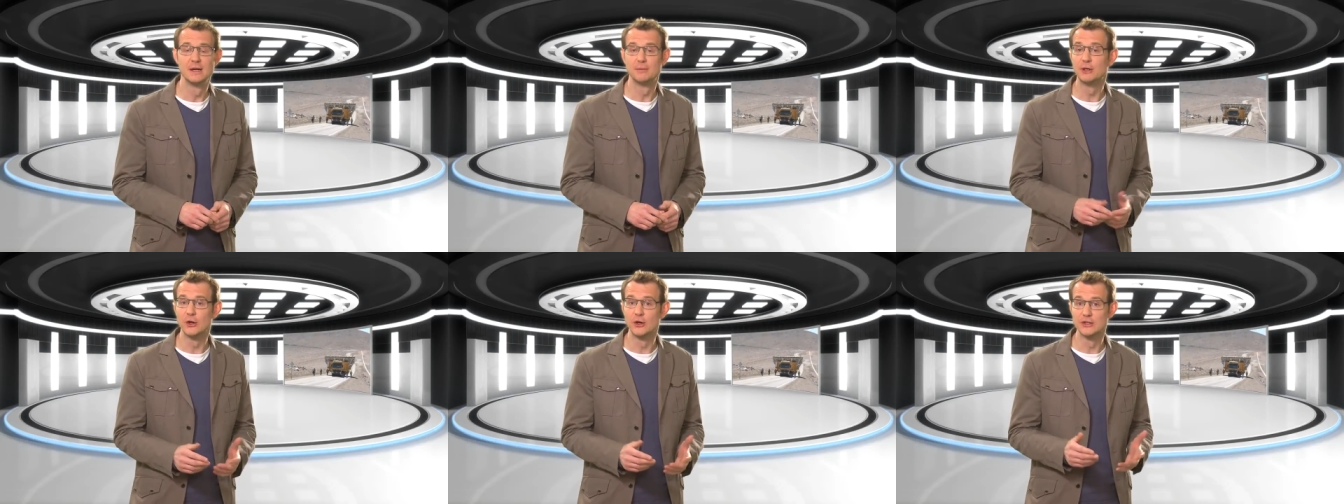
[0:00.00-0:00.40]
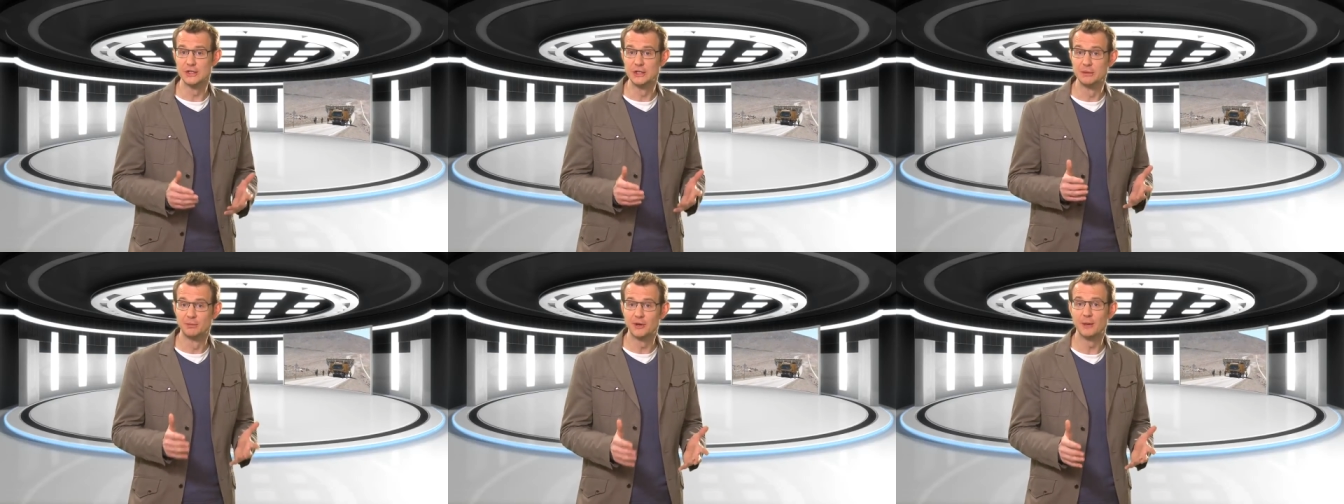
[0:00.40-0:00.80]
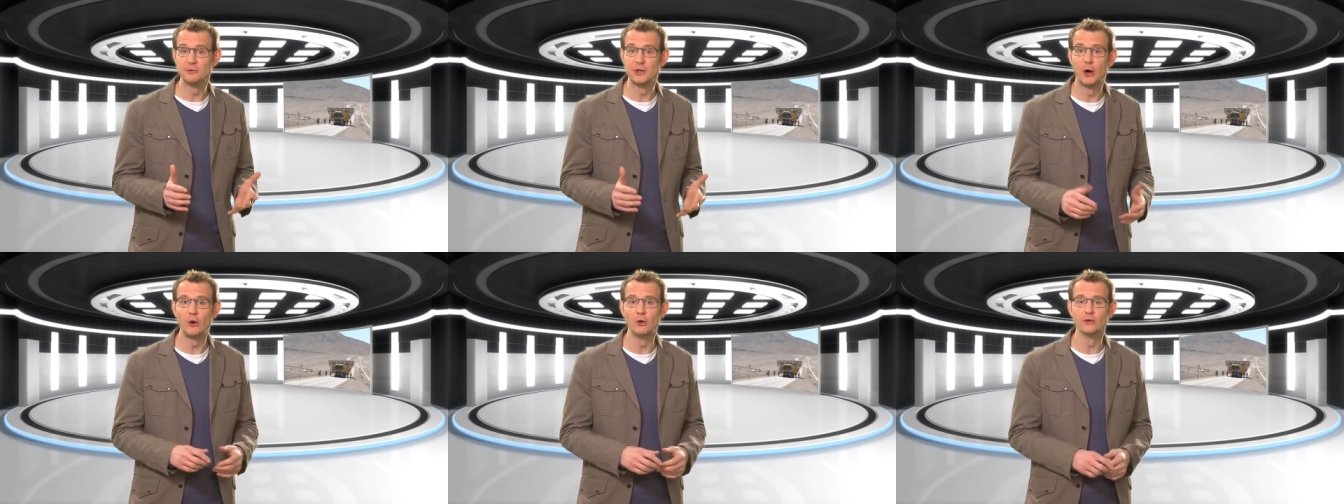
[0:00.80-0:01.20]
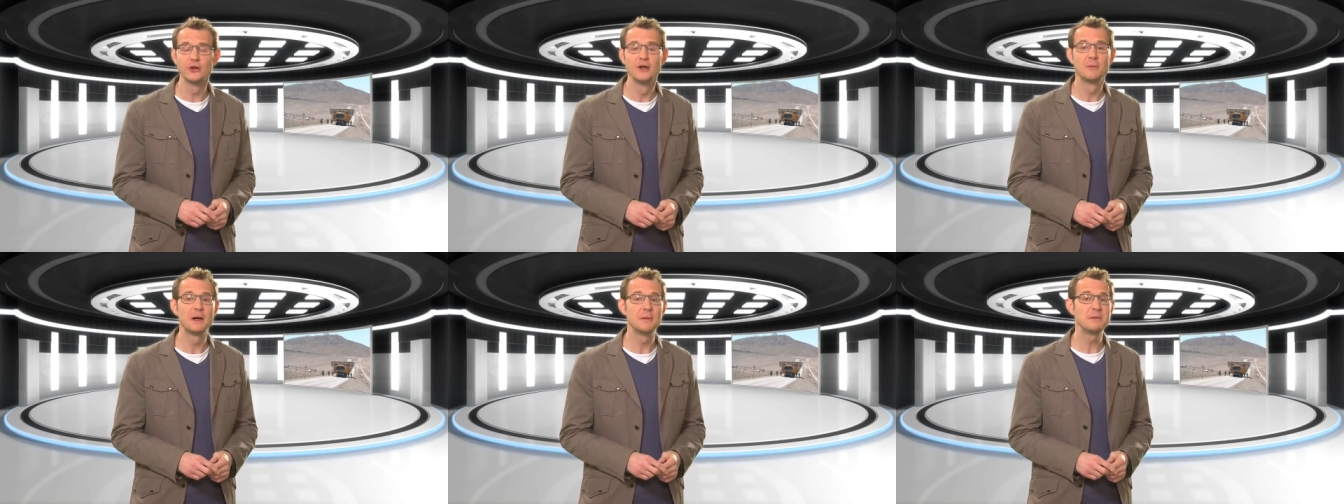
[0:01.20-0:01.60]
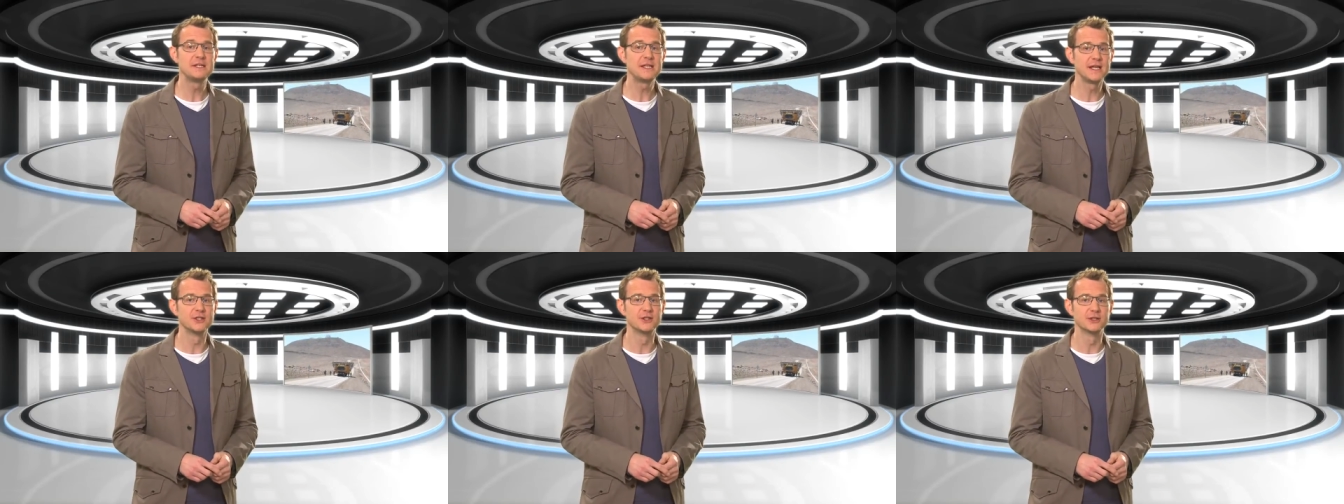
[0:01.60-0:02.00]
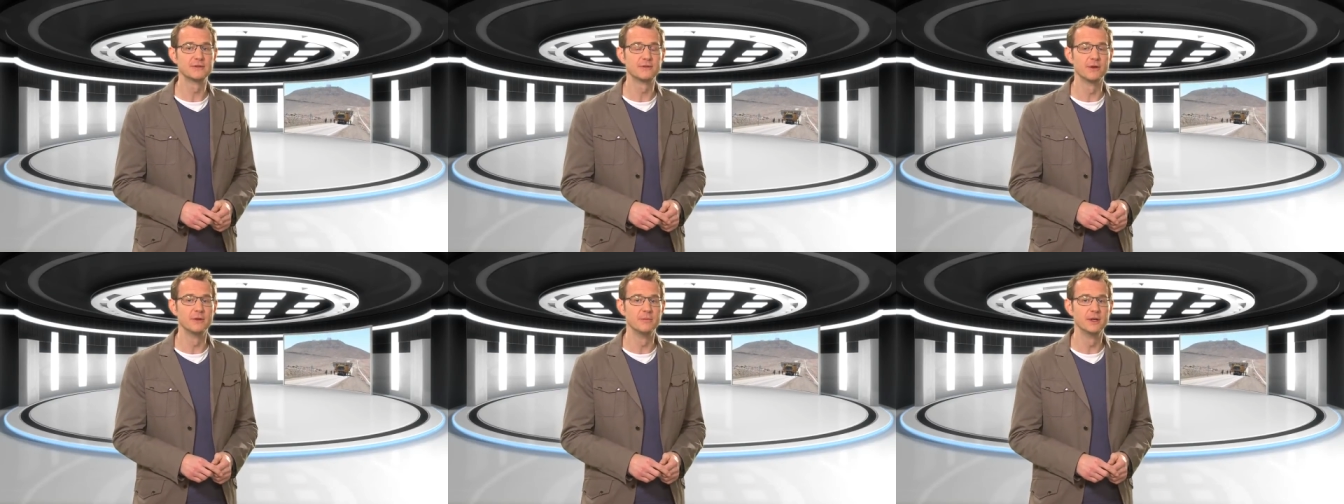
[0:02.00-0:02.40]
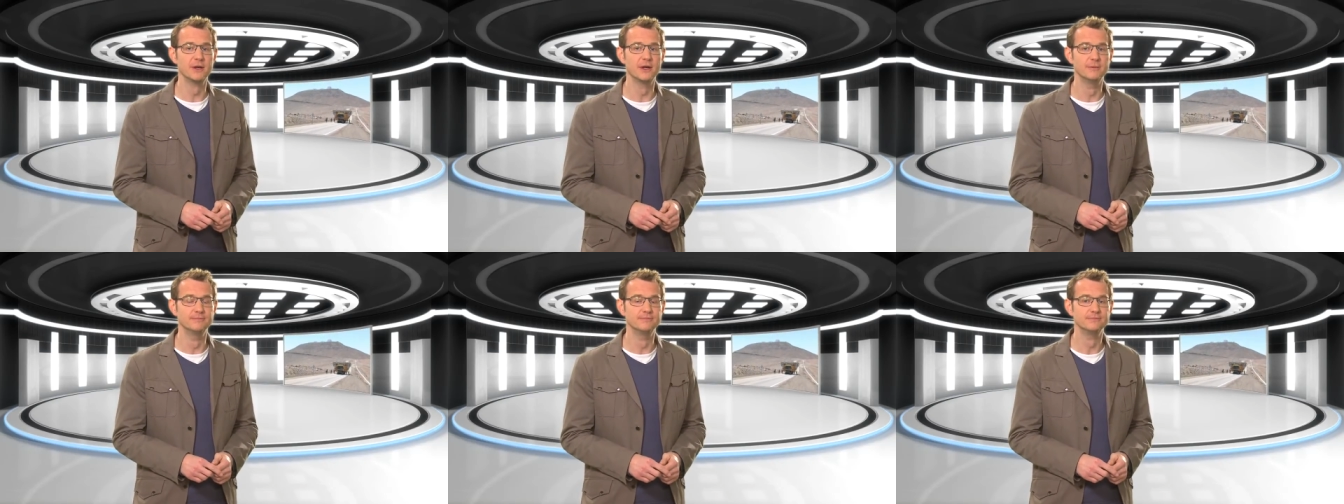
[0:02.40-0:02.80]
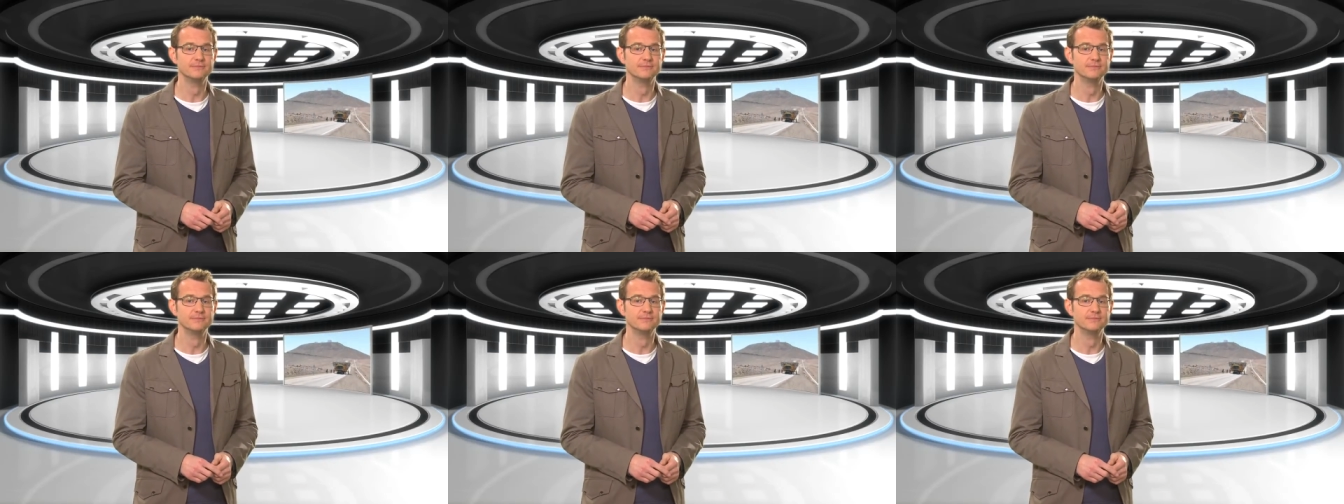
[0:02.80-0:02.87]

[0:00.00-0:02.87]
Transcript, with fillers: because an abrupt halt might be dangerous for the mirror.